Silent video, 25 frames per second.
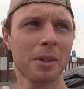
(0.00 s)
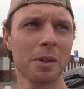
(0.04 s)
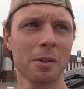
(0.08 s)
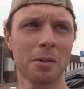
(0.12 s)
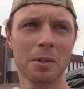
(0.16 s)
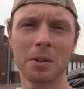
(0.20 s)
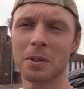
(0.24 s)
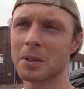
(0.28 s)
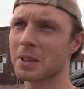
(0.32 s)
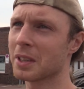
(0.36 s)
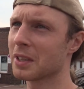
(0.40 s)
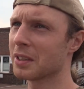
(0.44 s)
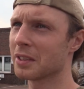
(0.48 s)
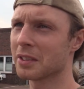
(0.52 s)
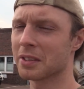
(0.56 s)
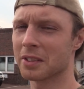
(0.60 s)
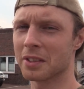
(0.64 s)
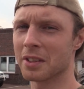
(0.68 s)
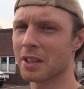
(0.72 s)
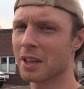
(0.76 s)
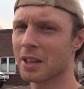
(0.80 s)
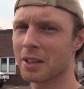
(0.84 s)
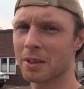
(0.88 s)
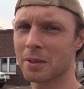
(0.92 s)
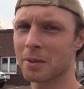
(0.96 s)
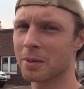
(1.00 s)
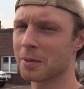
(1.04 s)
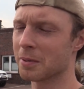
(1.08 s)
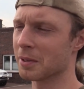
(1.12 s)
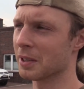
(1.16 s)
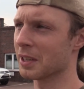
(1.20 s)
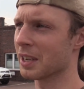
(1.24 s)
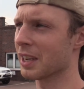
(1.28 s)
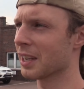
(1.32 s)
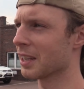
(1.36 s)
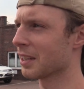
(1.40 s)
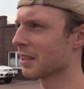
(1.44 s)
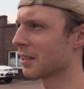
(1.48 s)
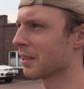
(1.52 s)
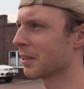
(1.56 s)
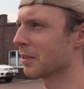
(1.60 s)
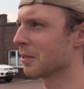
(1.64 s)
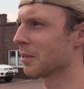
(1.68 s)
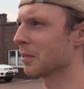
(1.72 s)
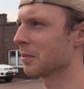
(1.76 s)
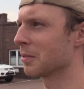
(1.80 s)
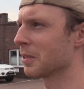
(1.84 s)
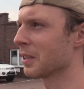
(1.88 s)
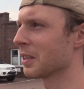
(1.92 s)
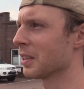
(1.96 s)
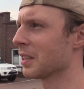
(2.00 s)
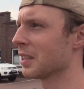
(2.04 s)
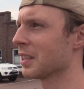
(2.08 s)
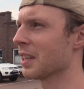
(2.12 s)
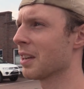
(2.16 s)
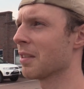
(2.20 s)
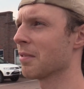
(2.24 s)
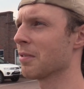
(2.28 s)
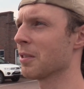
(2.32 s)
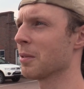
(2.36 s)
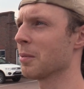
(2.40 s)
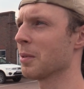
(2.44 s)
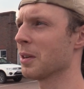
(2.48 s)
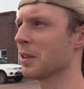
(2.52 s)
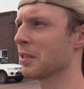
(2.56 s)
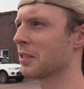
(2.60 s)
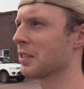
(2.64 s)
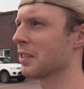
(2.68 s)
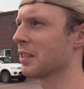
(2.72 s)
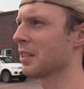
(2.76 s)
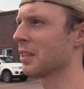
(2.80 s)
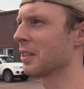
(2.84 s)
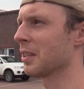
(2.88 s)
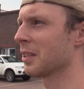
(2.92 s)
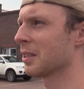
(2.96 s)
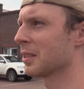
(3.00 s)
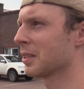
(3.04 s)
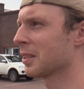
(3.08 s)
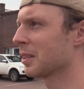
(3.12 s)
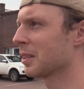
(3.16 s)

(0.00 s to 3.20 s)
Corona is not over yet. You feel it everywhere still.